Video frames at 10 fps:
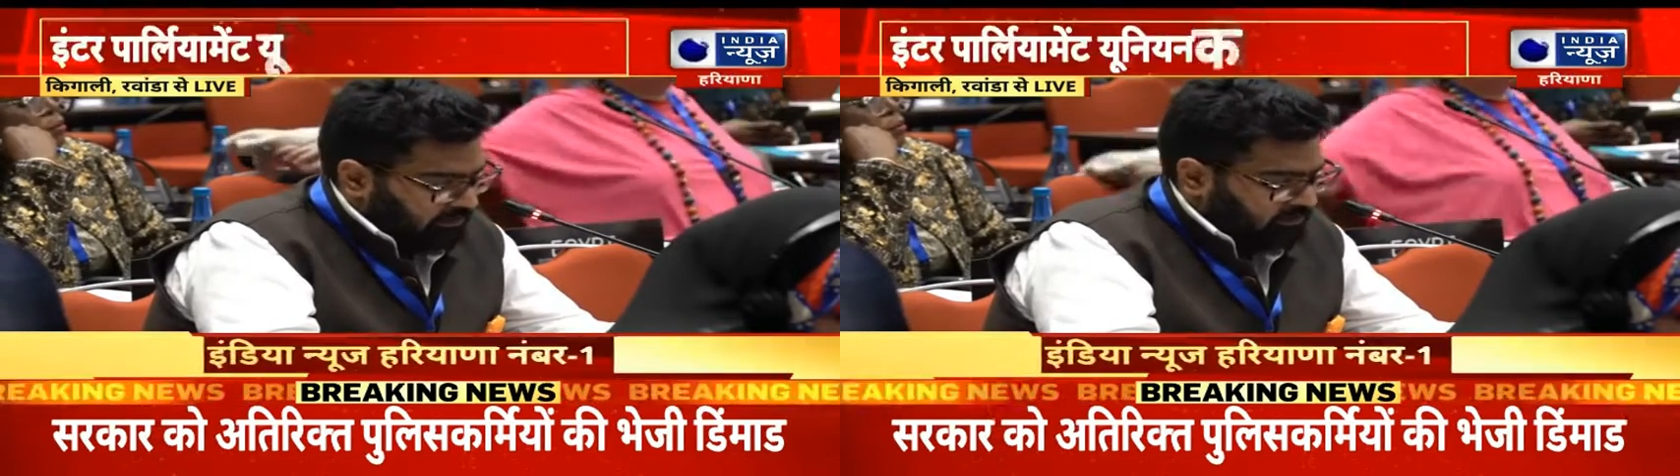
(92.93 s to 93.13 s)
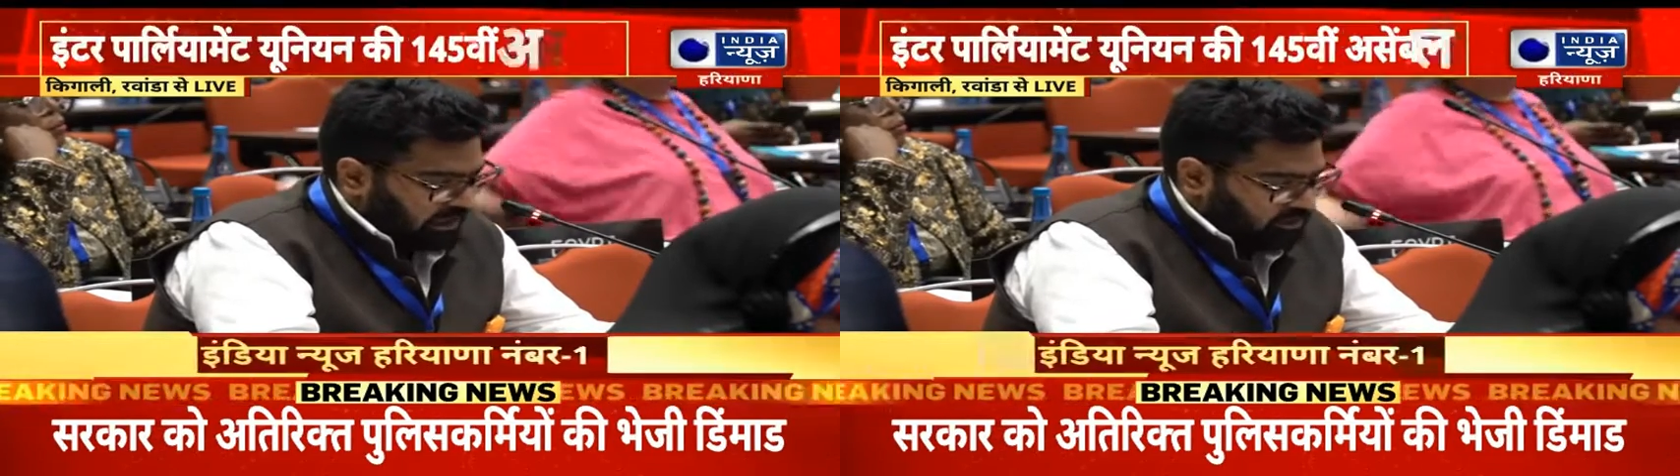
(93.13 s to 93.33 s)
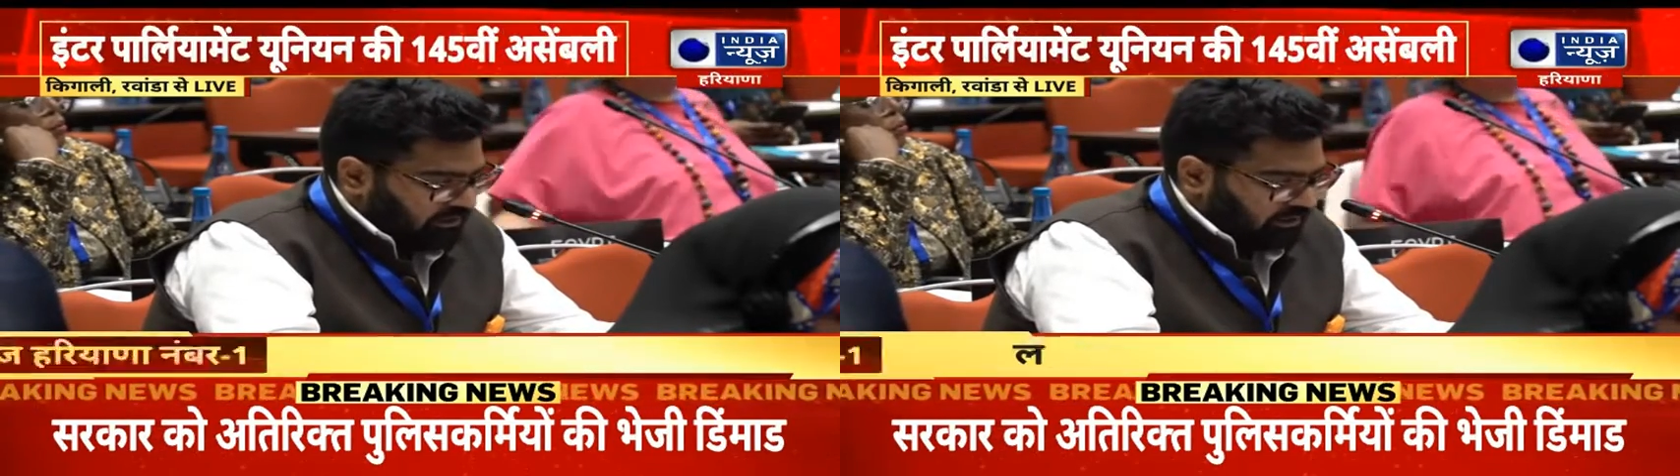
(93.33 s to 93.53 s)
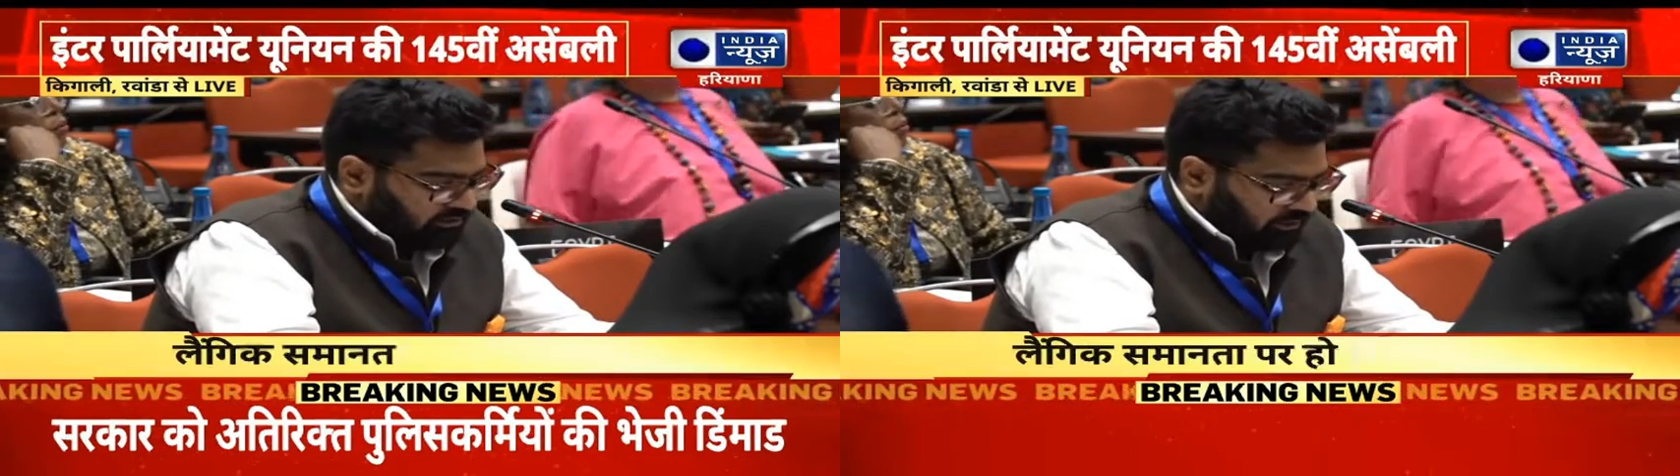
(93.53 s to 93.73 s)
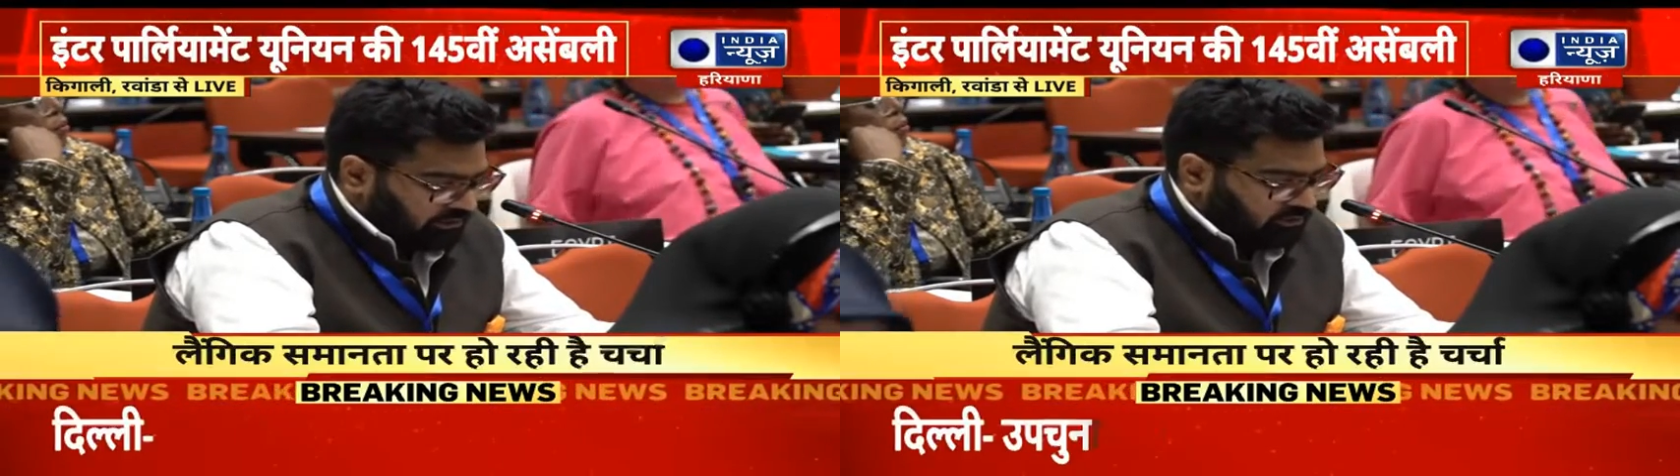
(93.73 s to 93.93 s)
in our parliament
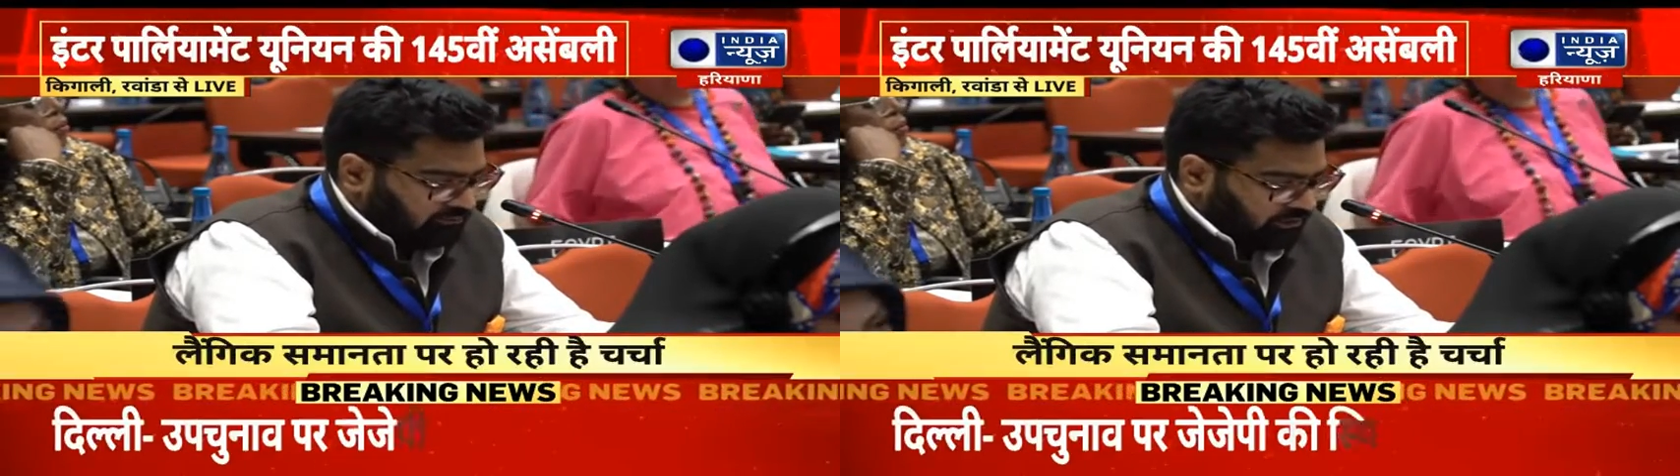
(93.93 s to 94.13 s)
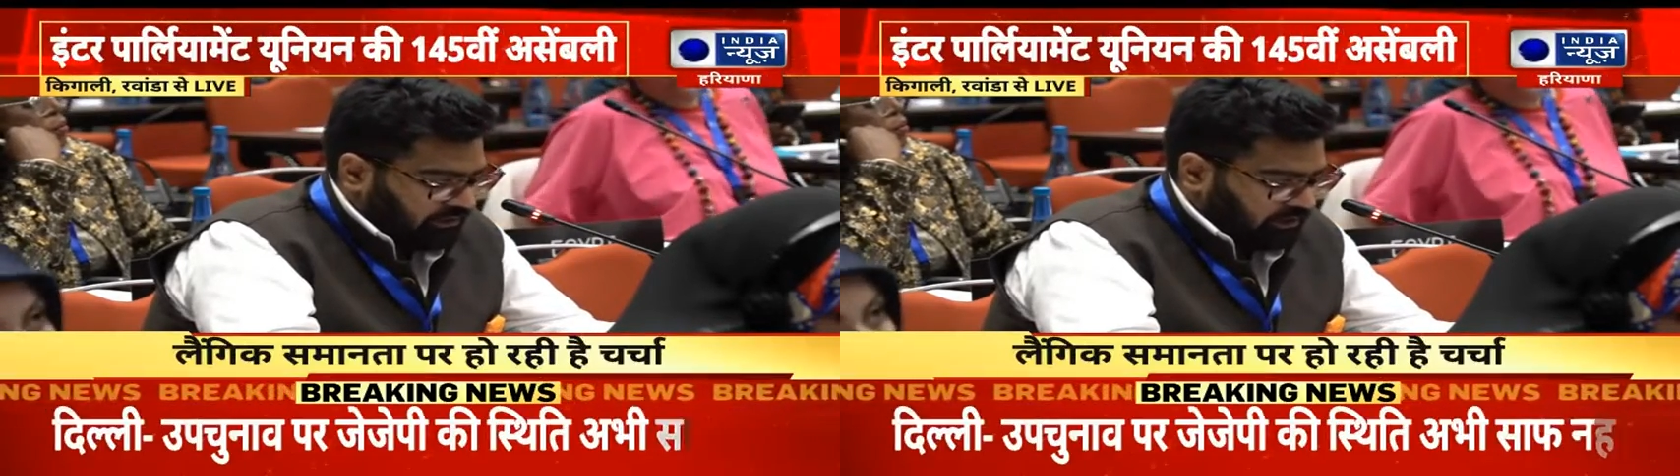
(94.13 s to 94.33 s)
has gradually